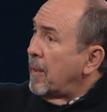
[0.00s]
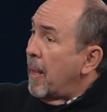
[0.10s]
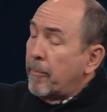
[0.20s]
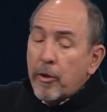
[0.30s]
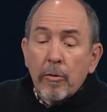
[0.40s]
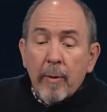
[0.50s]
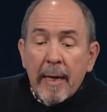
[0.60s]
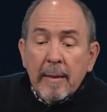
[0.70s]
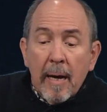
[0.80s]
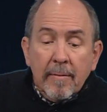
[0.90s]
And dude, when
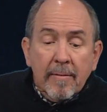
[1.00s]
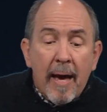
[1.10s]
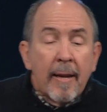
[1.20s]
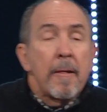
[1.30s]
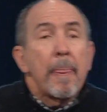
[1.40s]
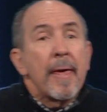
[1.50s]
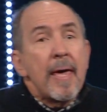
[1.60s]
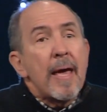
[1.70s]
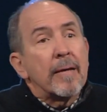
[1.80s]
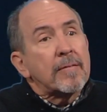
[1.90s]
he does that, he
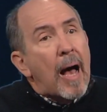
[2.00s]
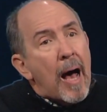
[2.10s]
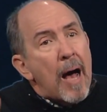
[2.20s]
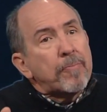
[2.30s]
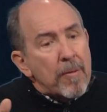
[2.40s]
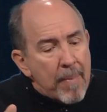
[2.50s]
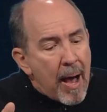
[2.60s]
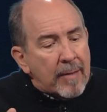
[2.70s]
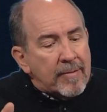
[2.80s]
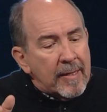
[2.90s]
is
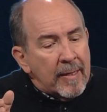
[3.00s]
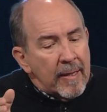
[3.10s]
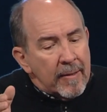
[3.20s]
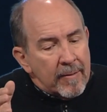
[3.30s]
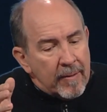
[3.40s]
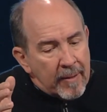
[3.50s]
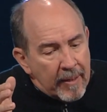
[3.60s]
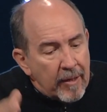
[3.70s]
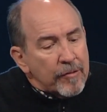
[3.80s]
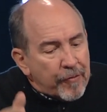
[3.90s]
optimizing
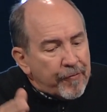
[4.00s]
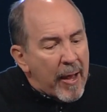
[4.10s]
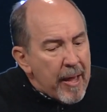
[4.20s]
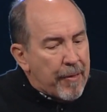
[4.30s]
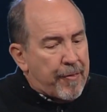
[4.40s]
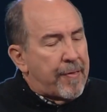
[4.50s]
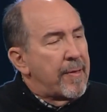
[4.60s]
his faith.